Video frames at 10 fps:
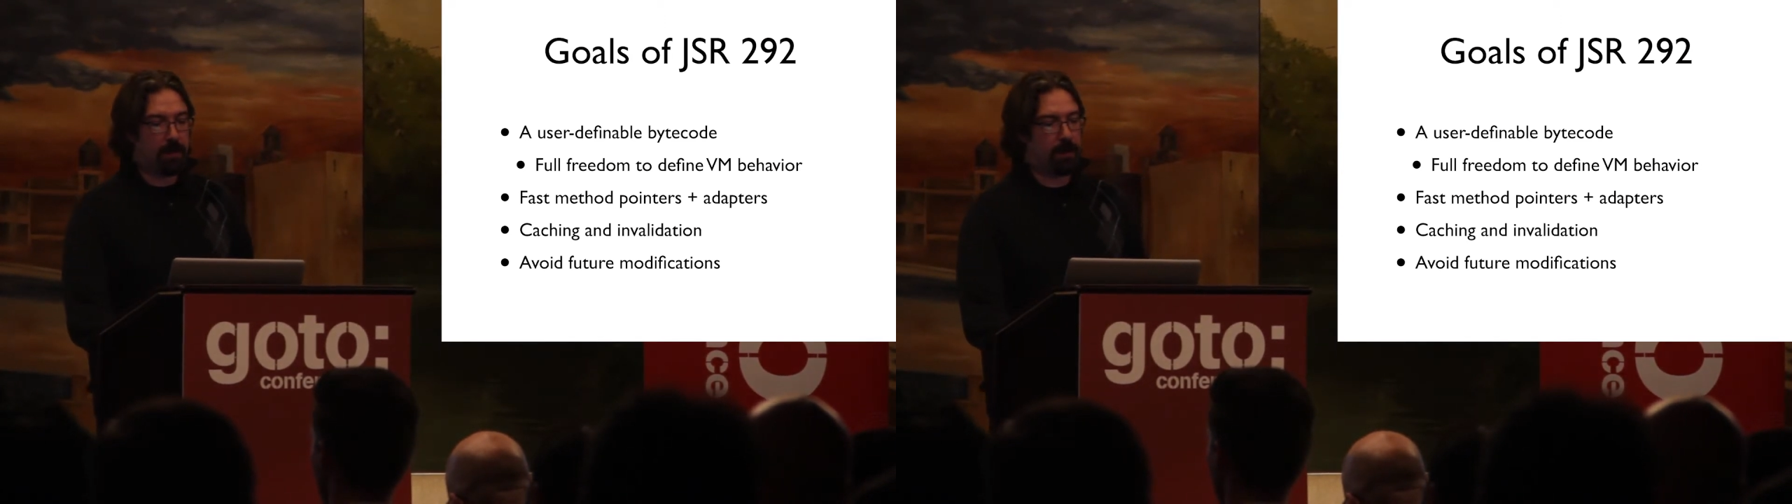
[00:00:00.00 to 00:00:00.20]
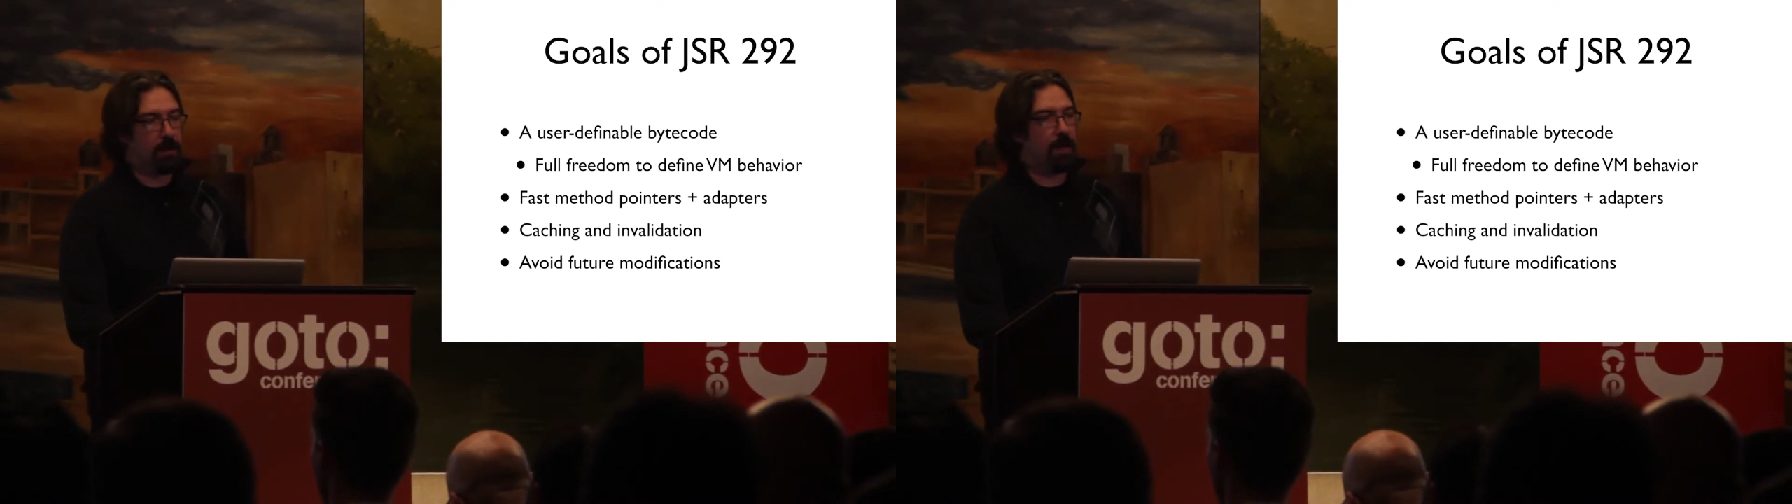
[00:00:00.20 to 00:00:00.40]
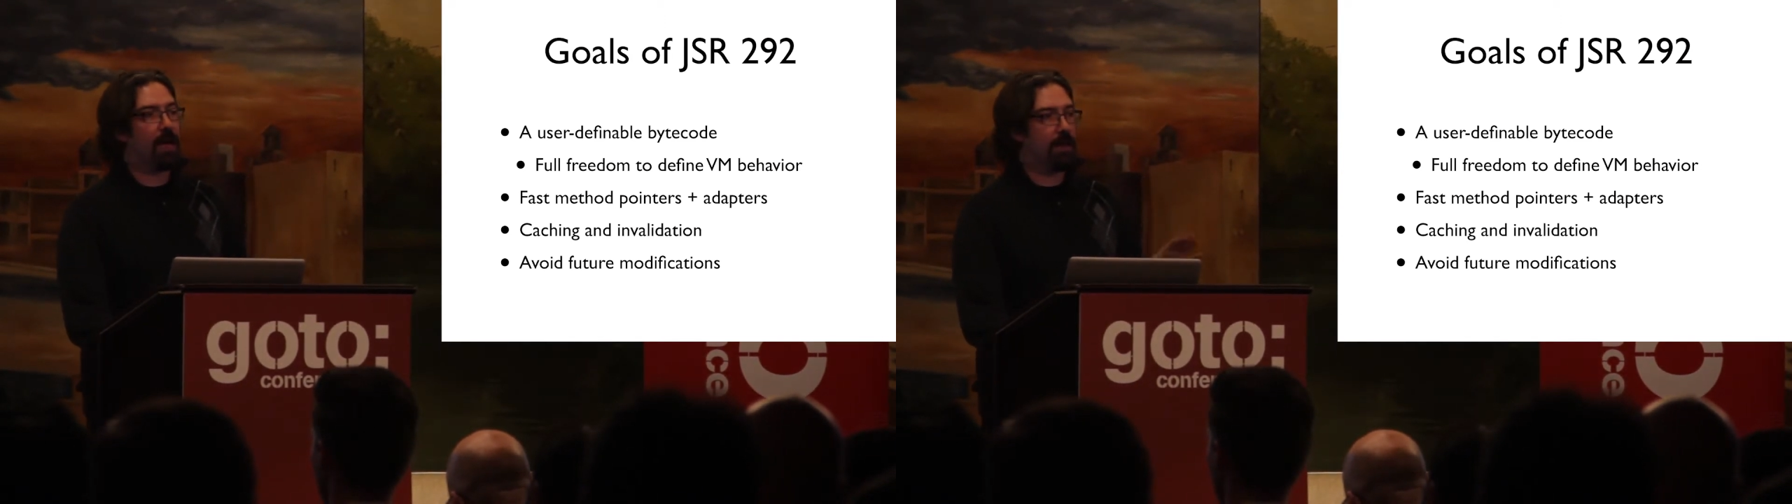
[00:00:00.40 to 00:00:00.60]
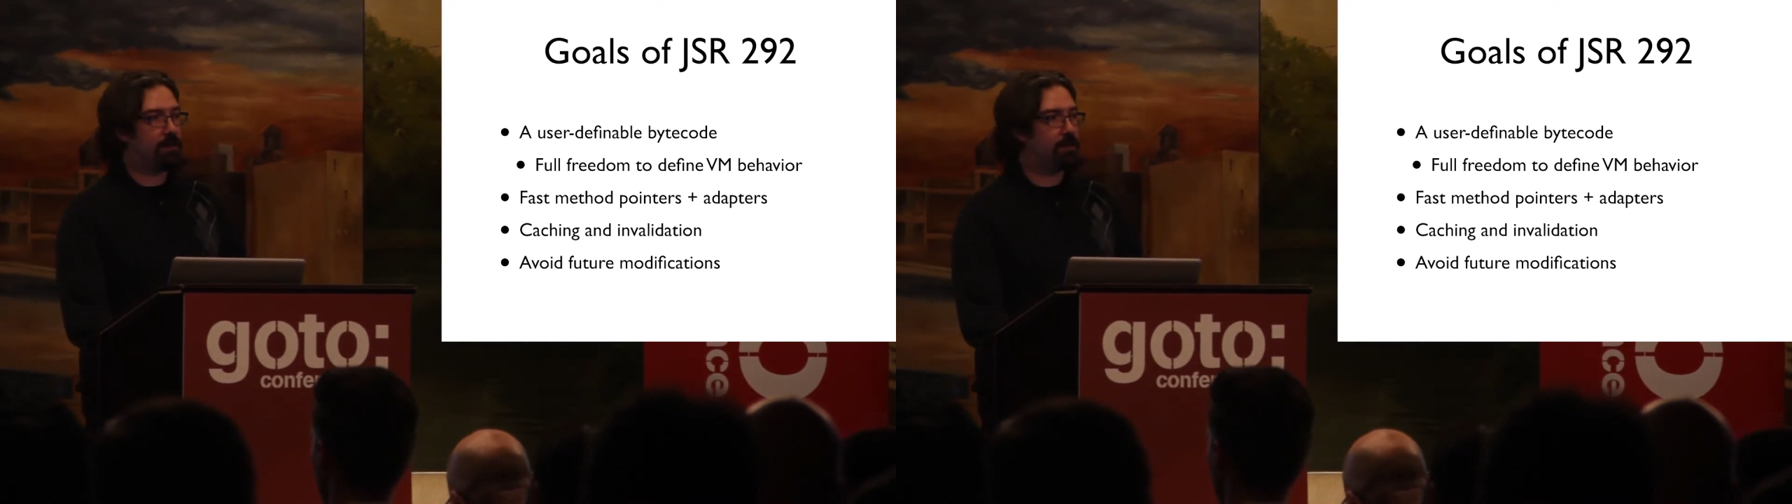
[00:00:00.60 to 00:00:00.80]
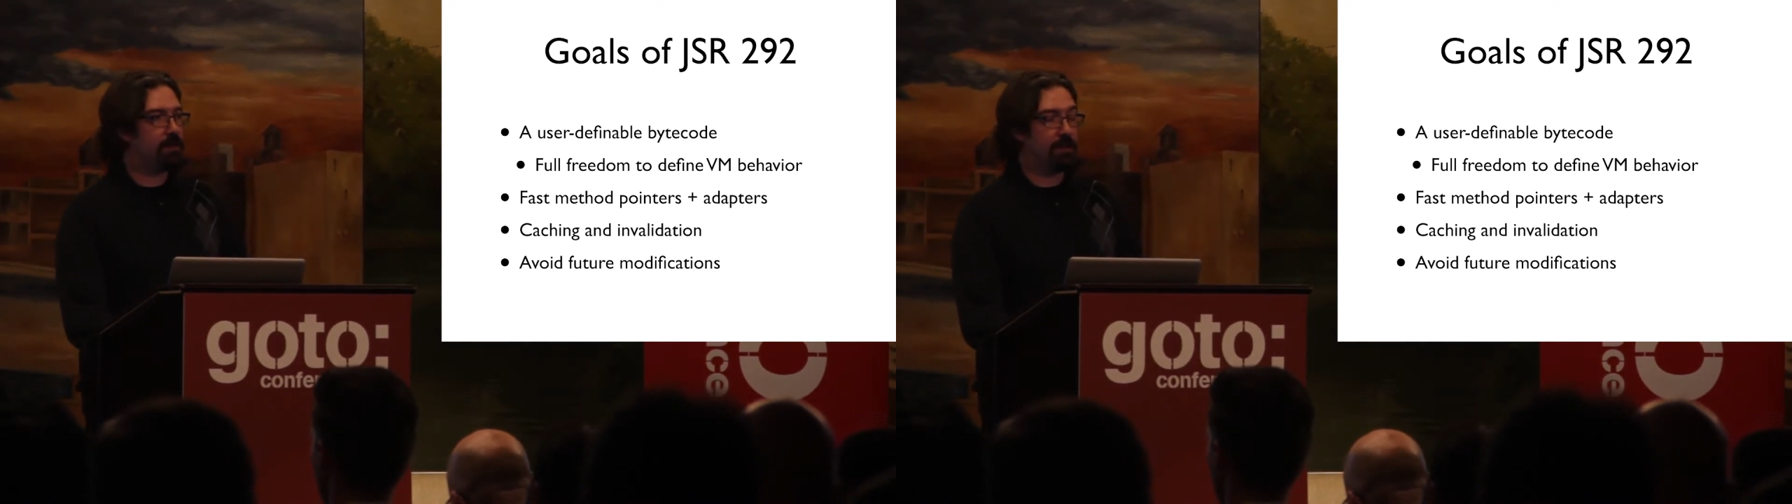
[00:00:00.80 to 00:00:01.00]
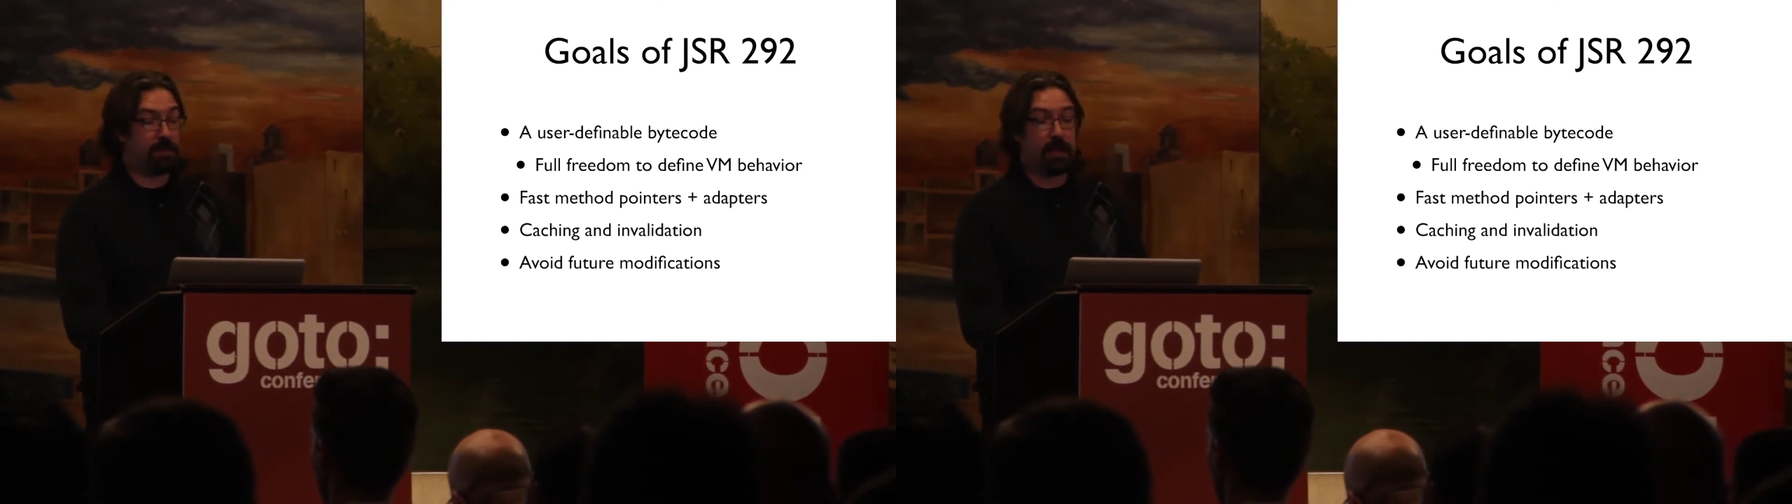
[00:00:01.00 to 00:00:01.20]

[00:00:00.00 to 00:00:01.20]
uh, and it's, it's